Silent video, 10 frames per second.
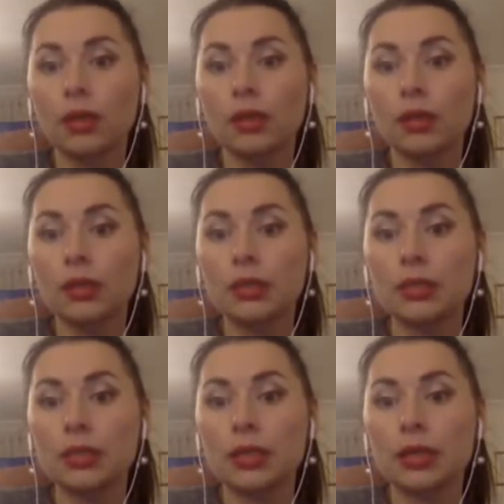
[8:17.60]
Yes,
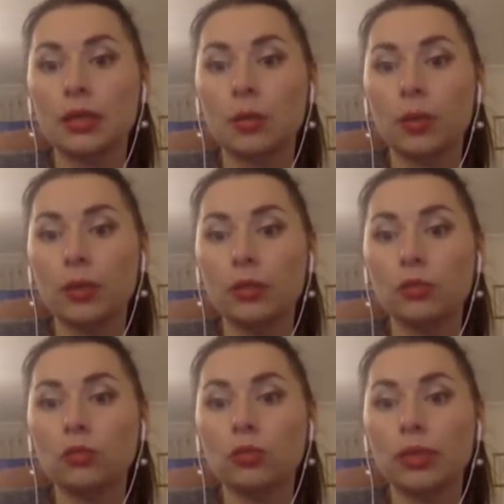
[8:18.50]
when you
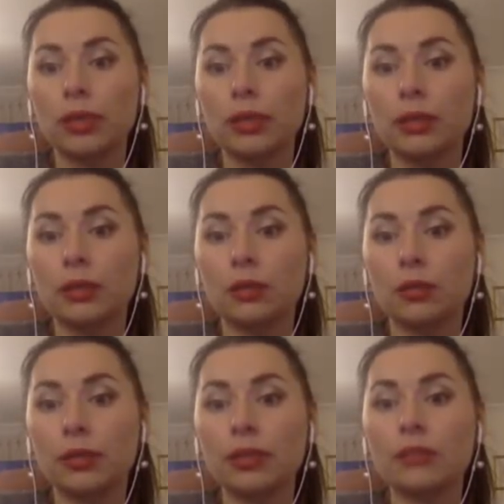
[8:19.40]

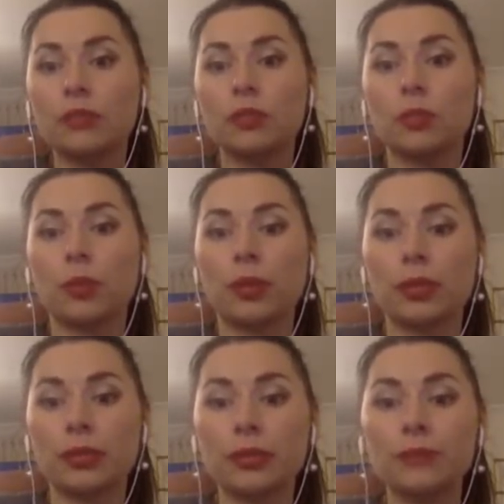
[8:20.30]
connect with your
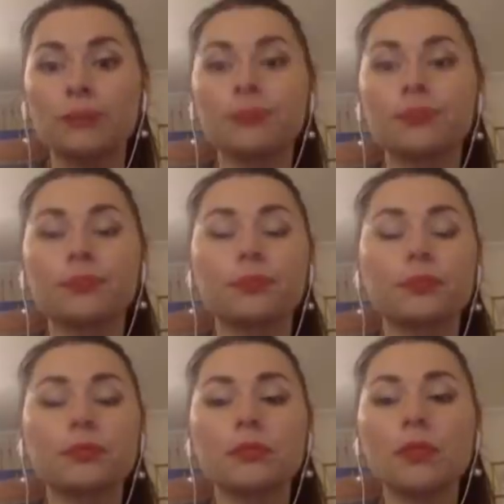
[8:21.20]
partner,
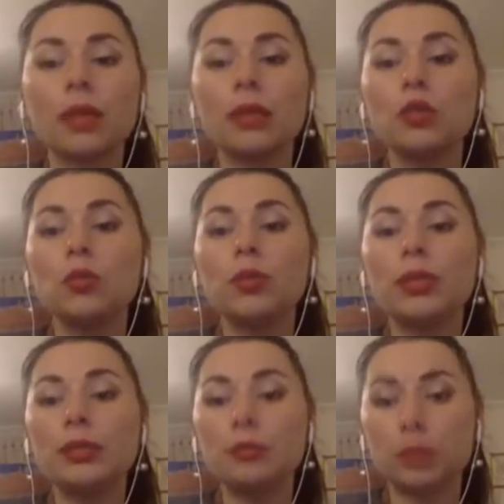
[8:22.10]
and you
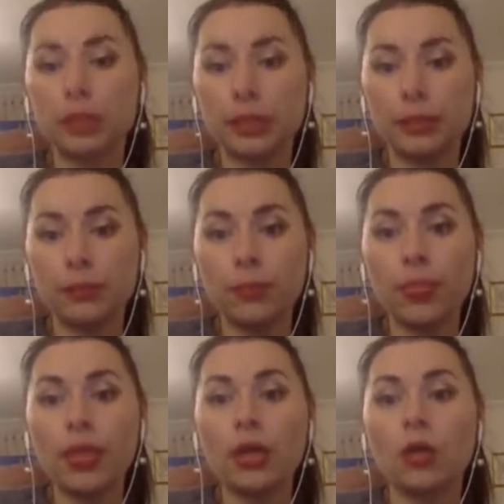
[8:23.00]
believe on him.
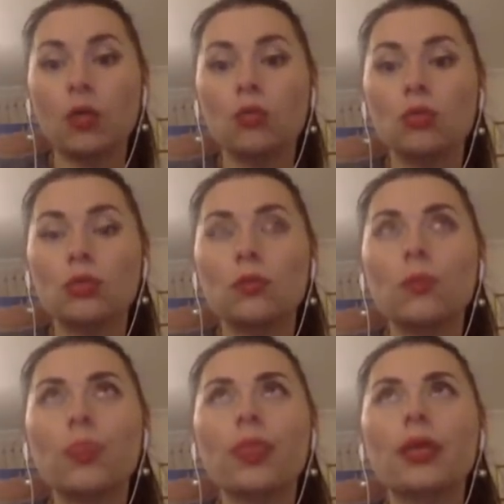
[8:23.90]

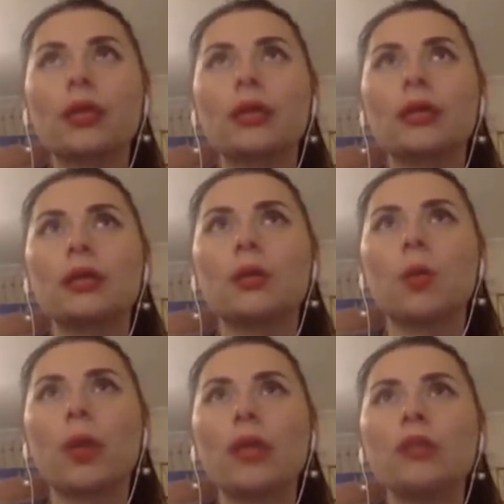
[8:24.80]
Also,
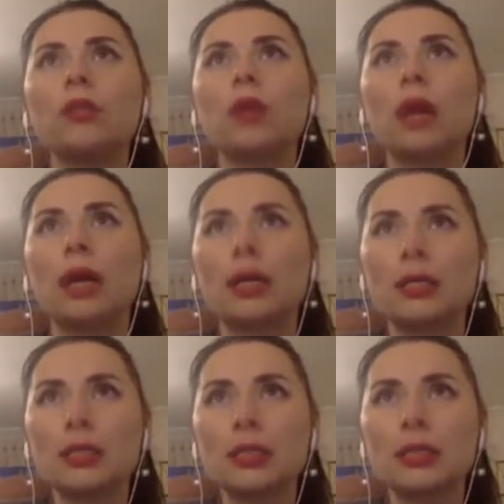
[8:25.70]
when you
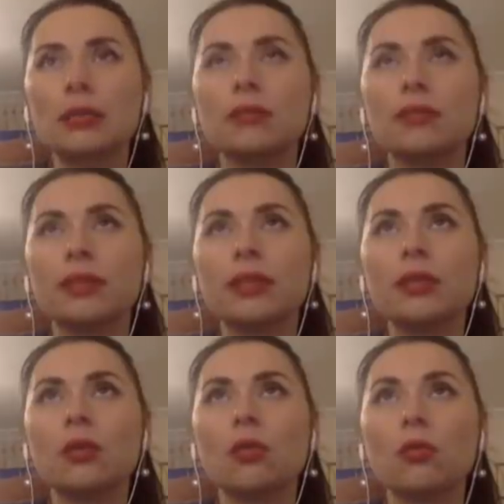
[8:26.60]
ask, very
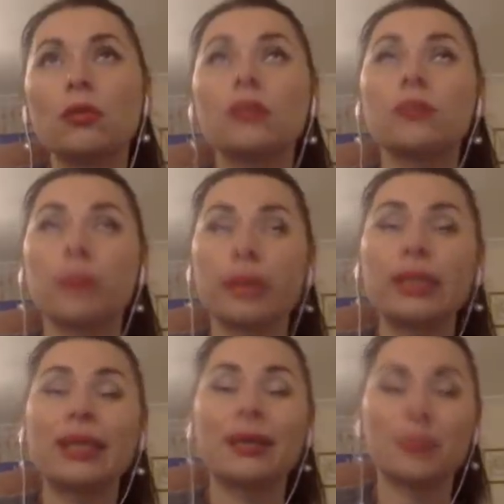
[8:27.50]
often if man
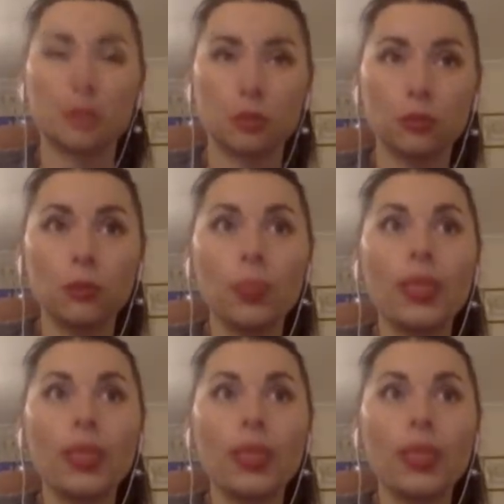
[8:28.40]
loves you,